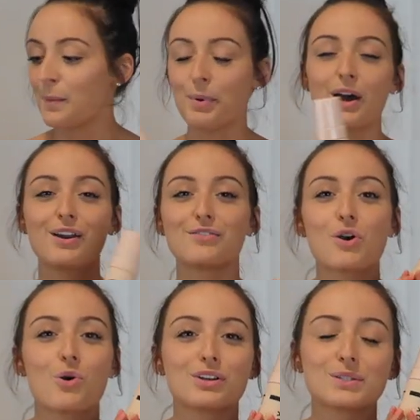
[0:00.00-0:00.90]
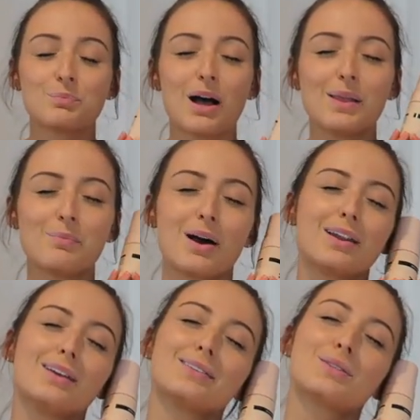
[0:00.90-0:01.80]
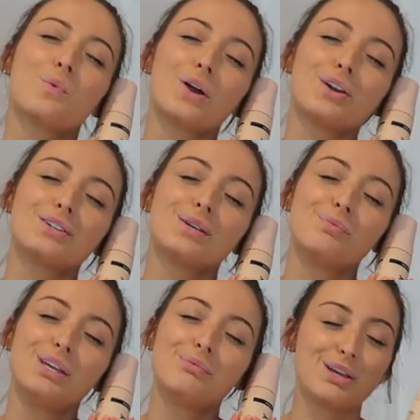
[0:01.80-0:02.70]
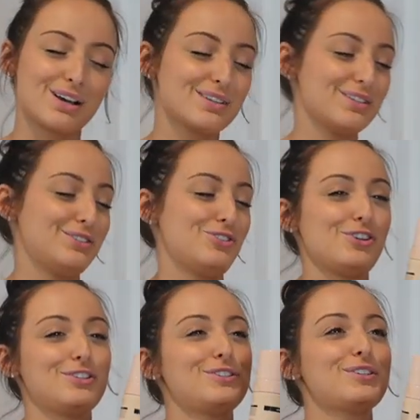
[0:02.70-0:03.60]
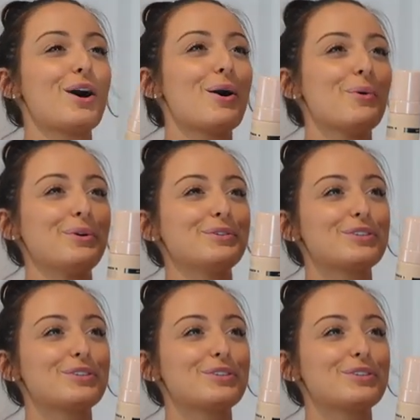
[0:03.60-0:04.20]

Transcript: But of course, Bali Body is the winner to me because it's just so,